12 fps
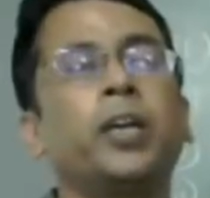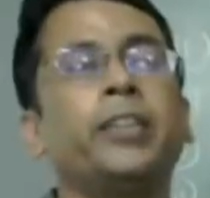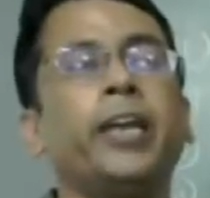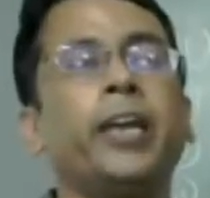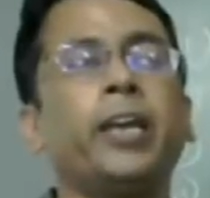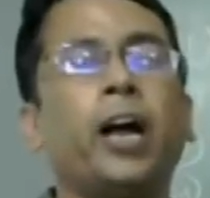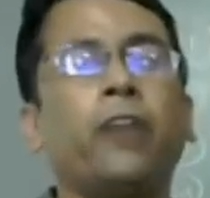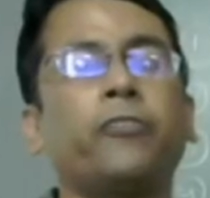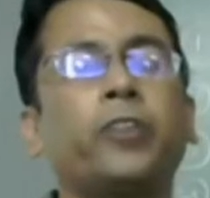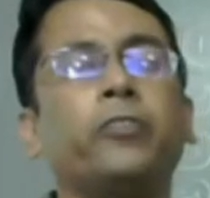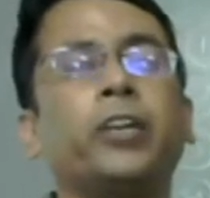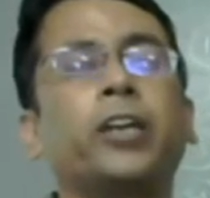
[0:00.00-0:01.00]
then
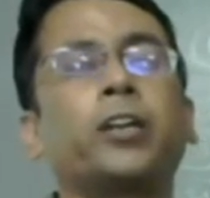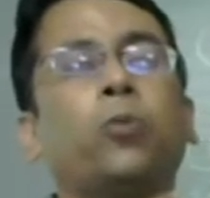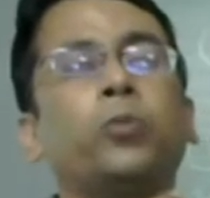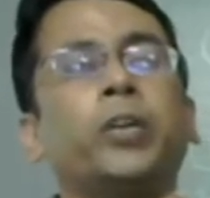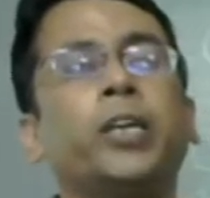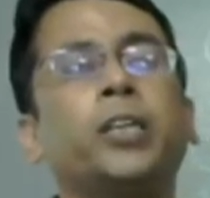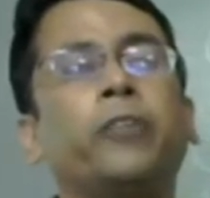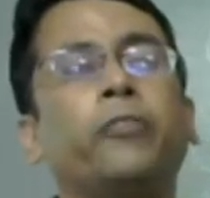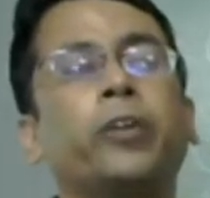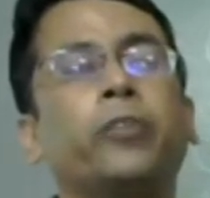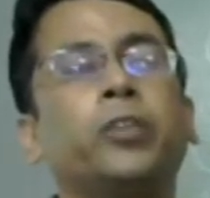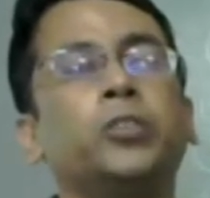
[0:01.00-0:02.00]
after we are counting the
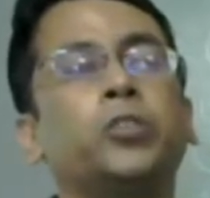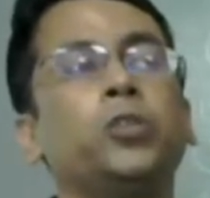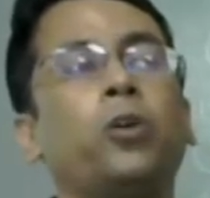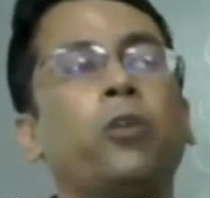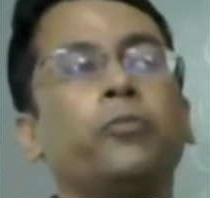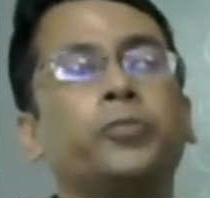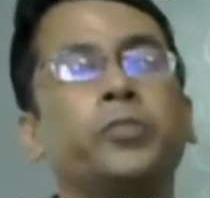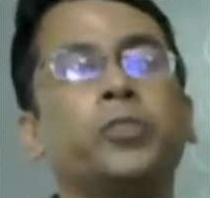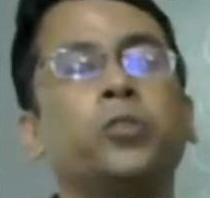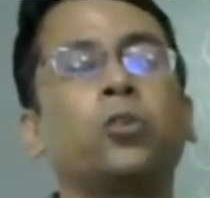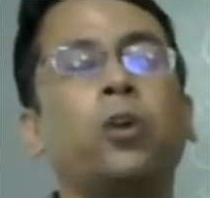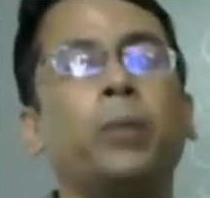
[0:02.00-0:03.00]
frequency of
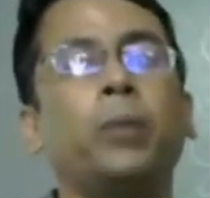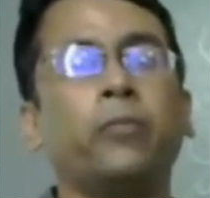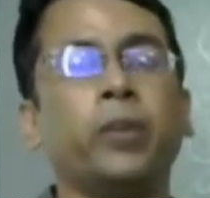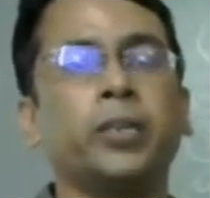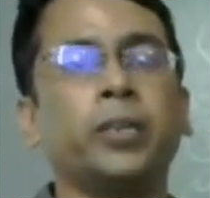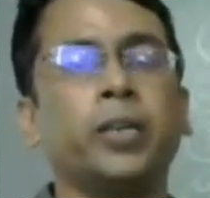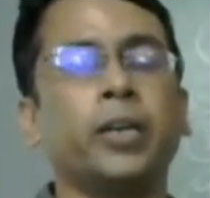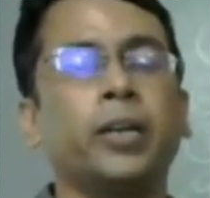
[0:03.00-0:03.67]
0 comma 1,